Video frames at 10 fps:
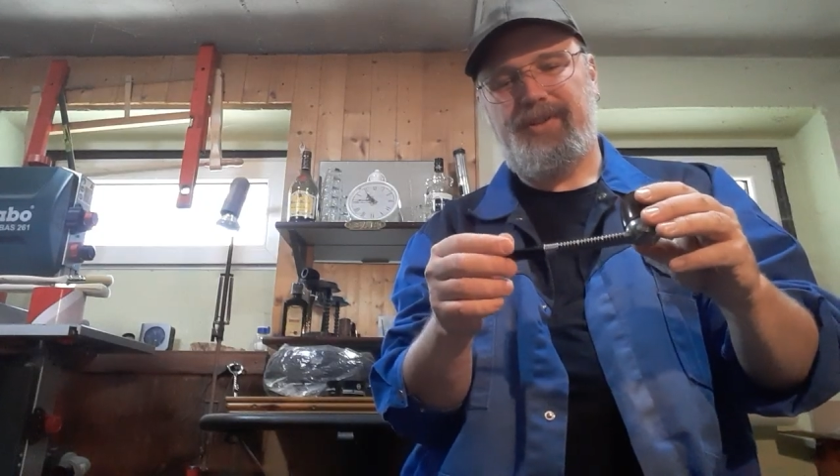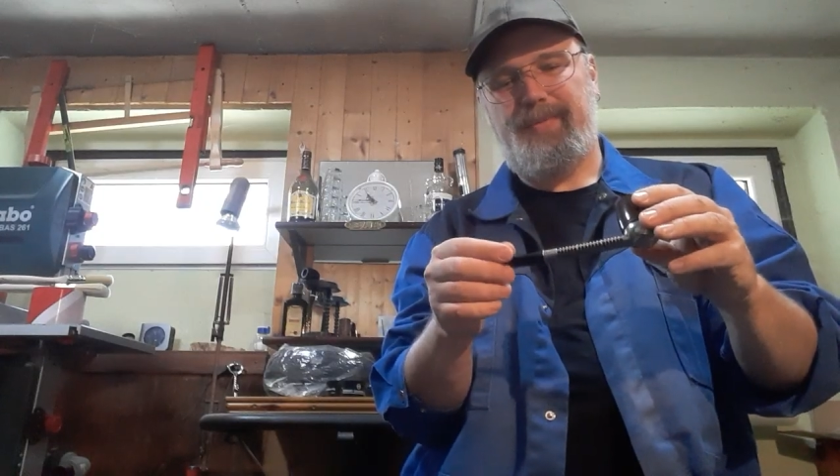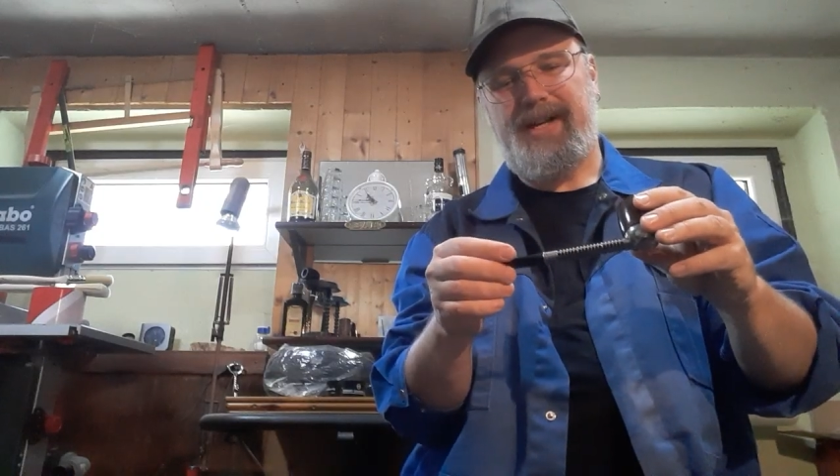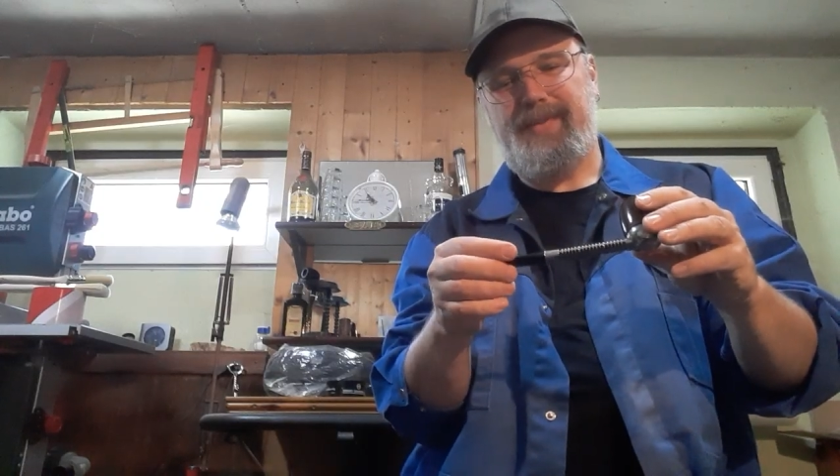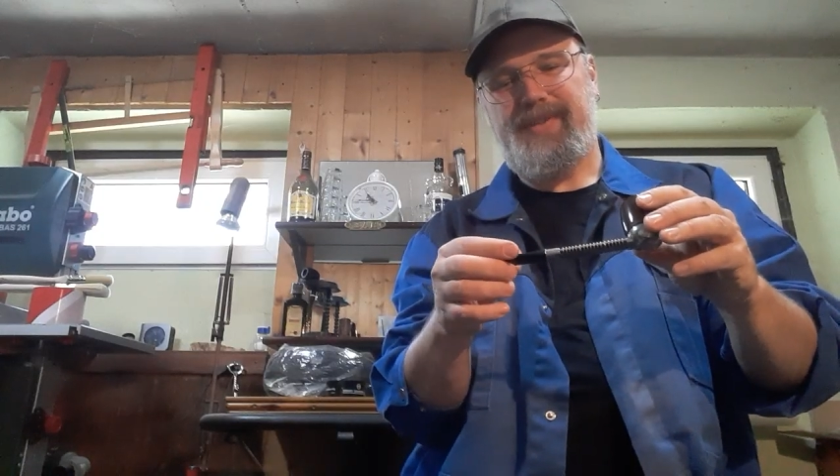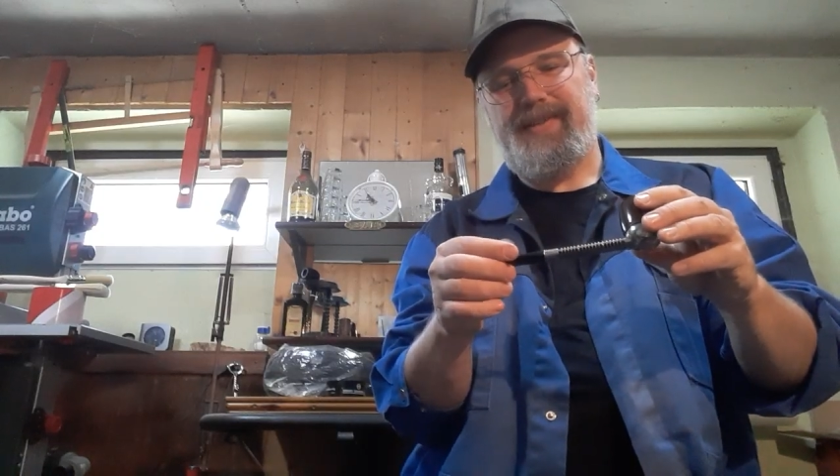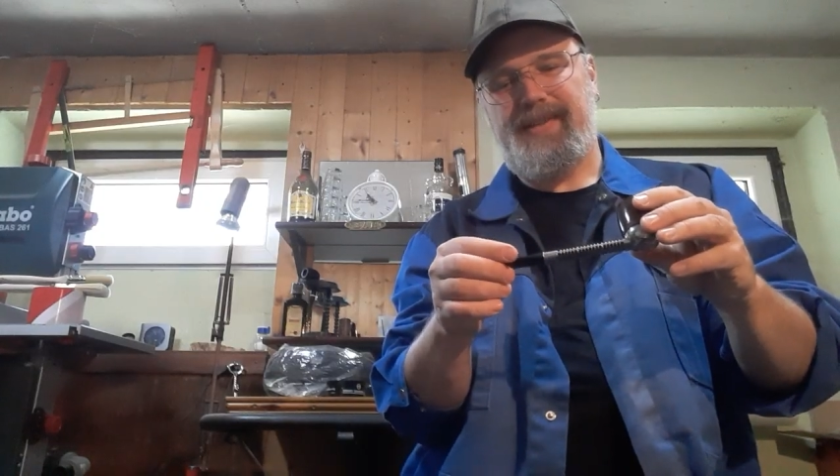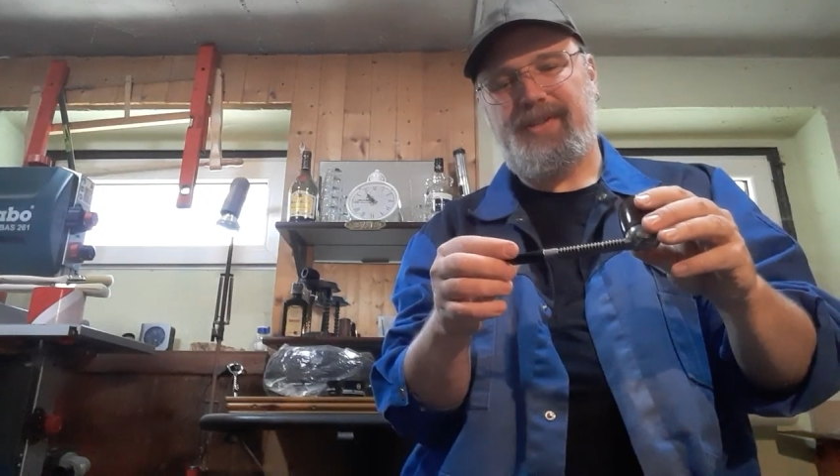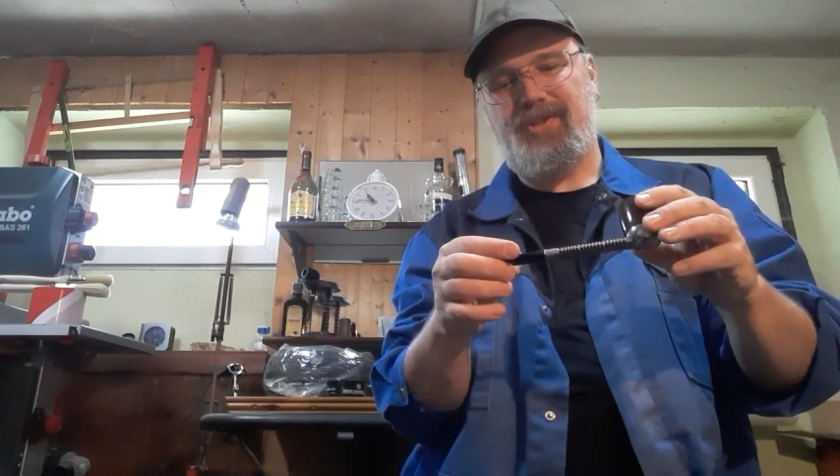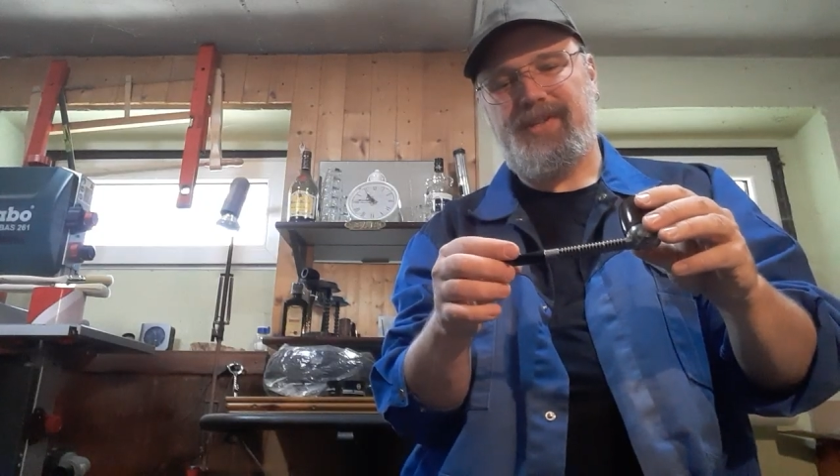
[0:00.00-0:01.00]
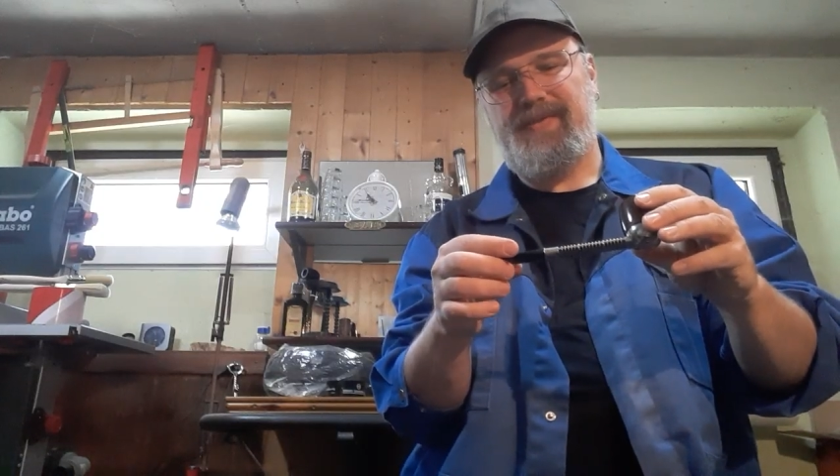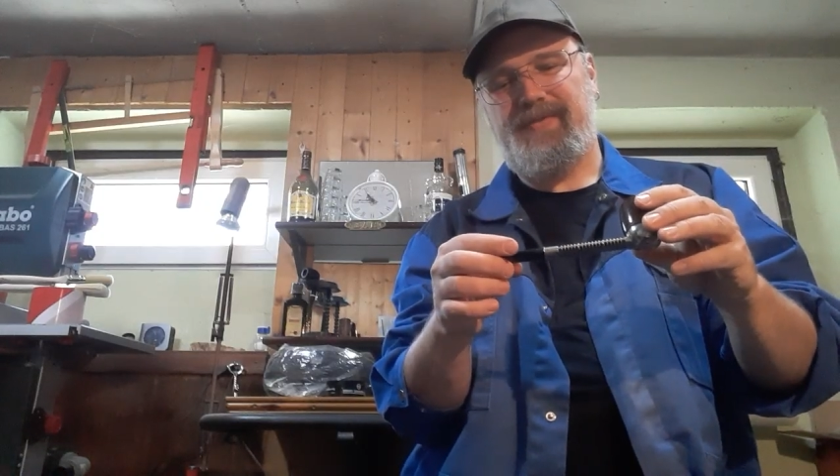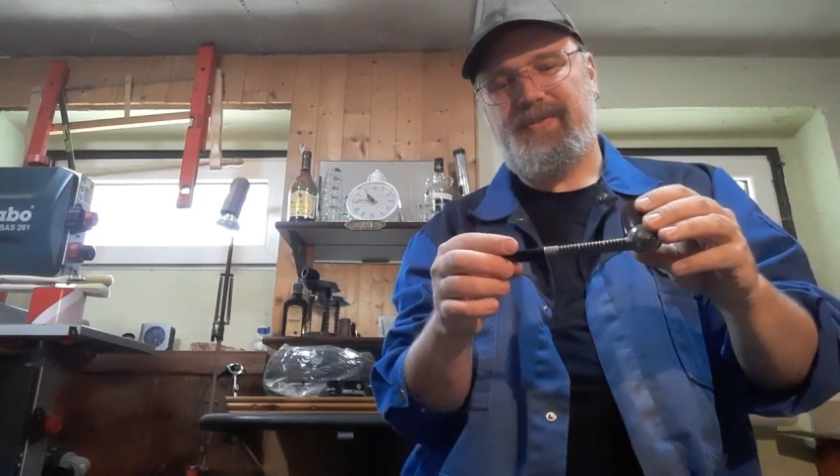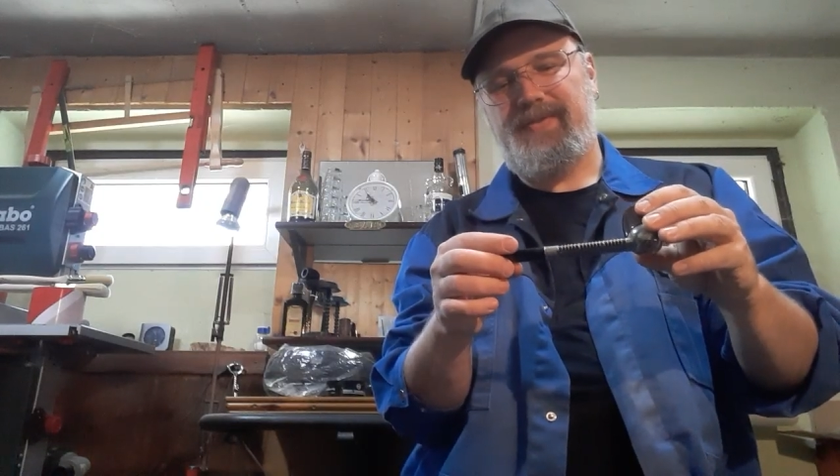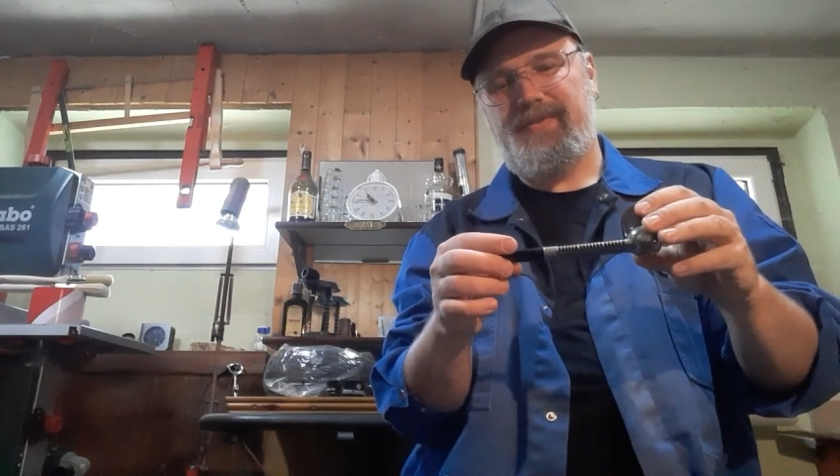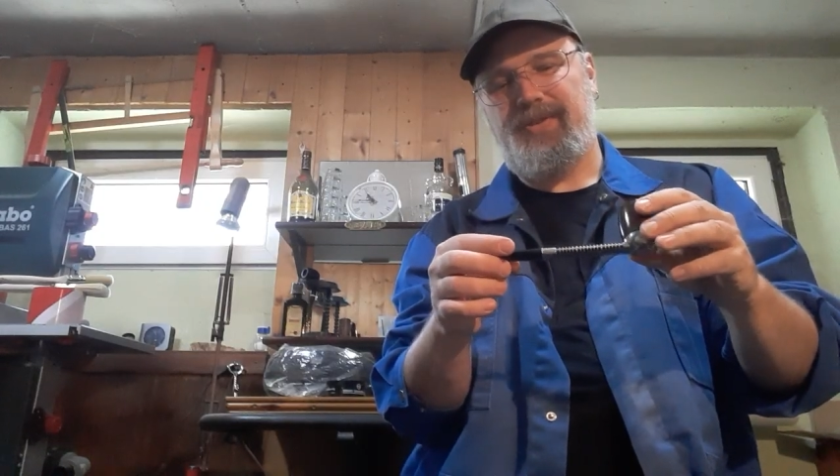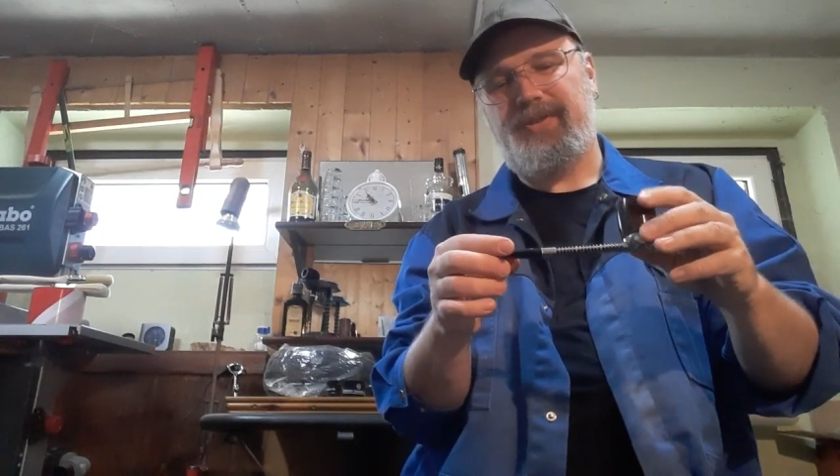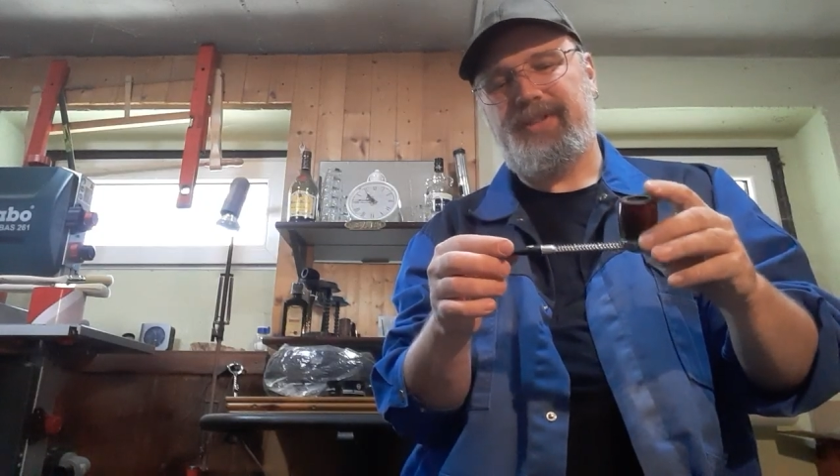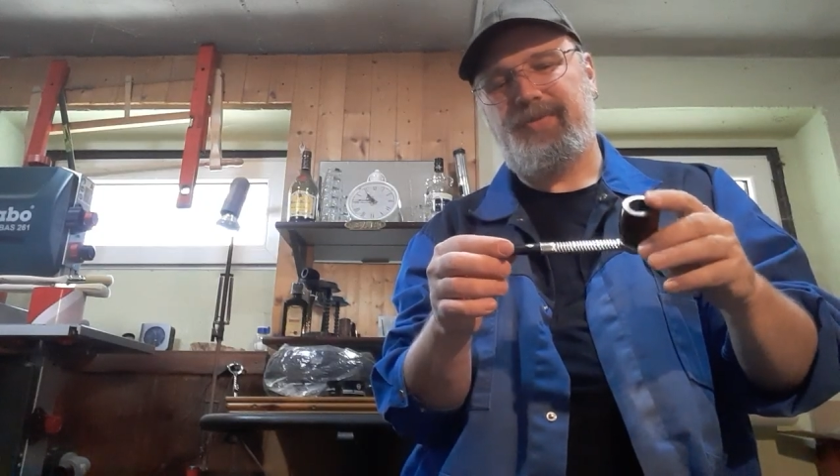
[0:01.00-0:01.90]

their pipes. Just during the